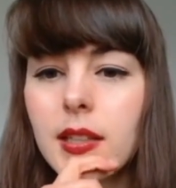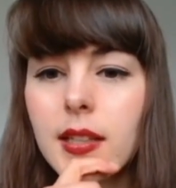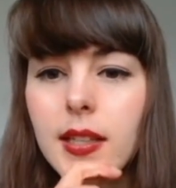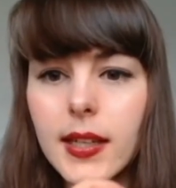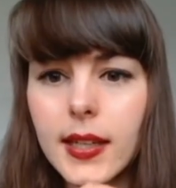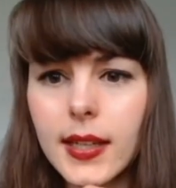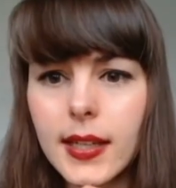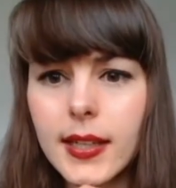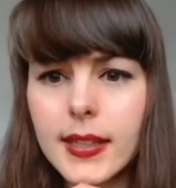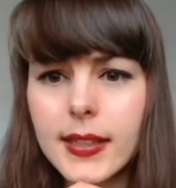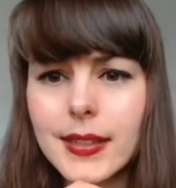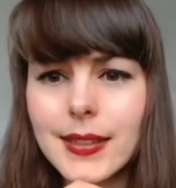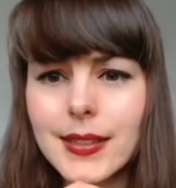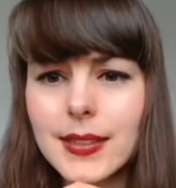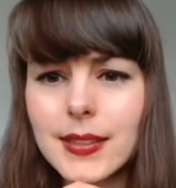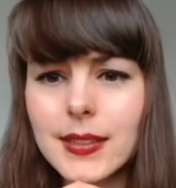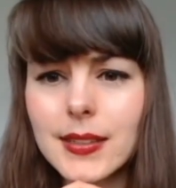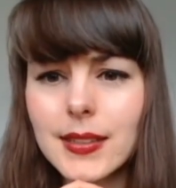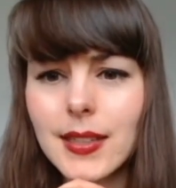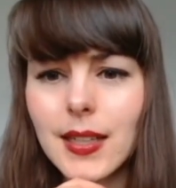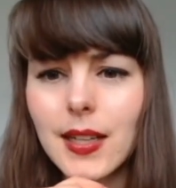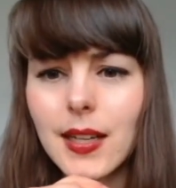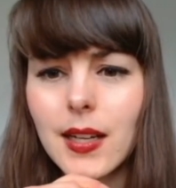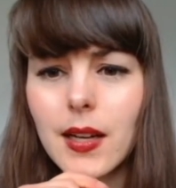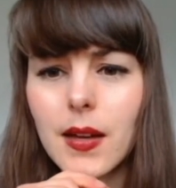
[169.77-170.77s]
it's
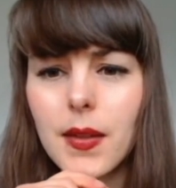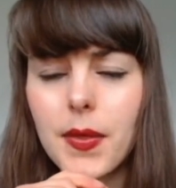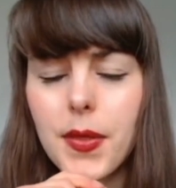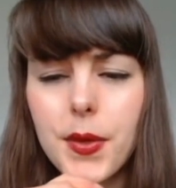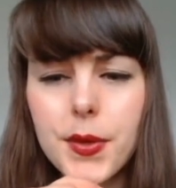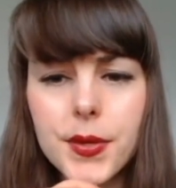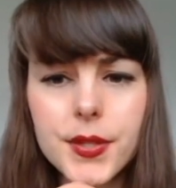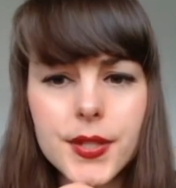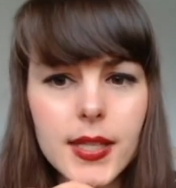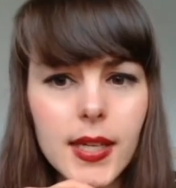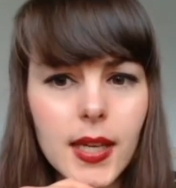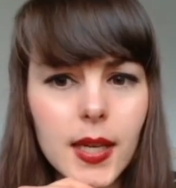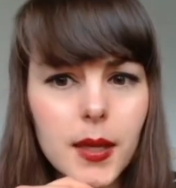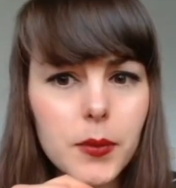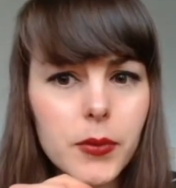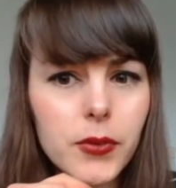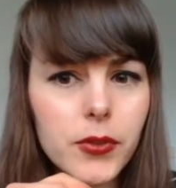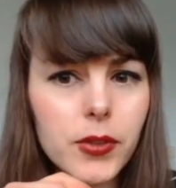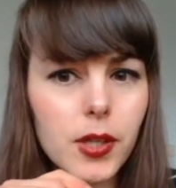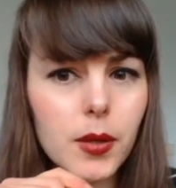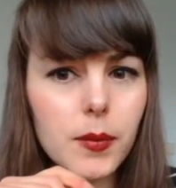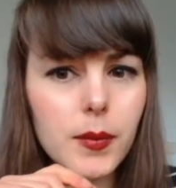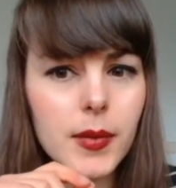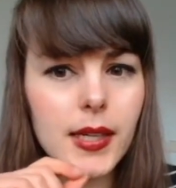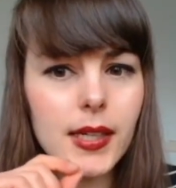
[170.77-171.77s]
the same
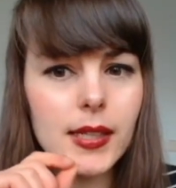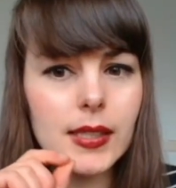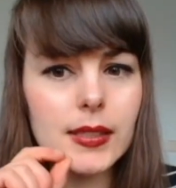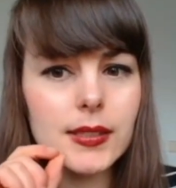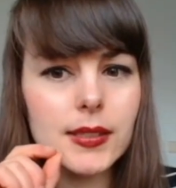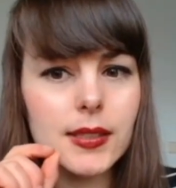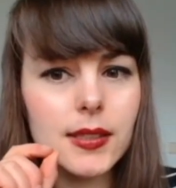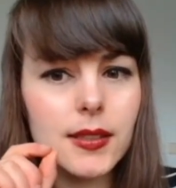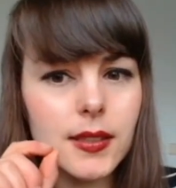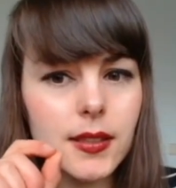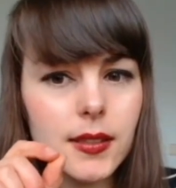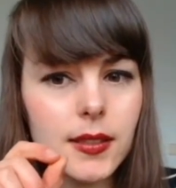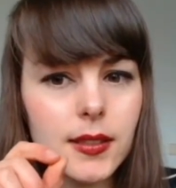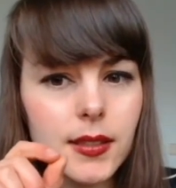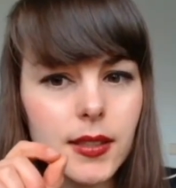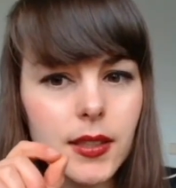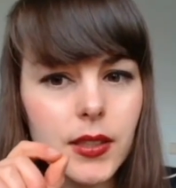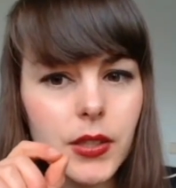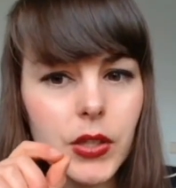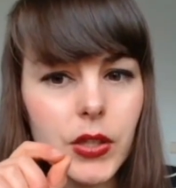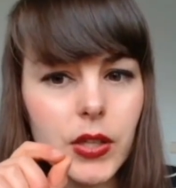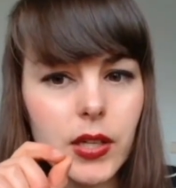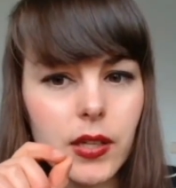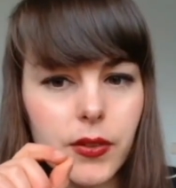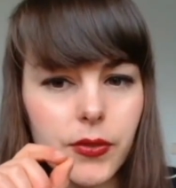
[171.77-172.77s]
form as in the
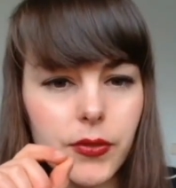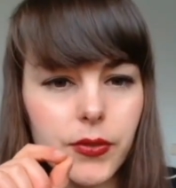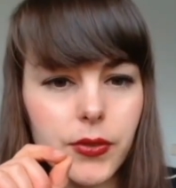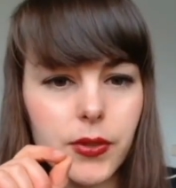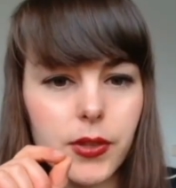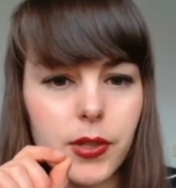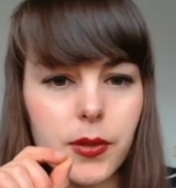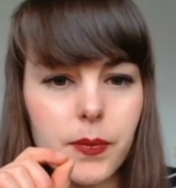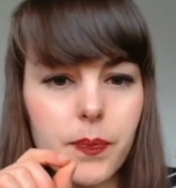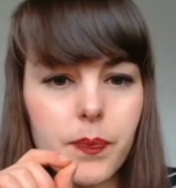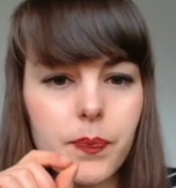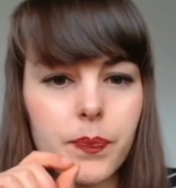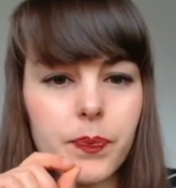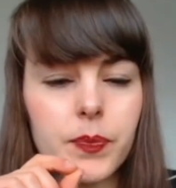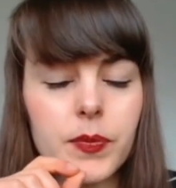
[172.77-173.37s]
singular form.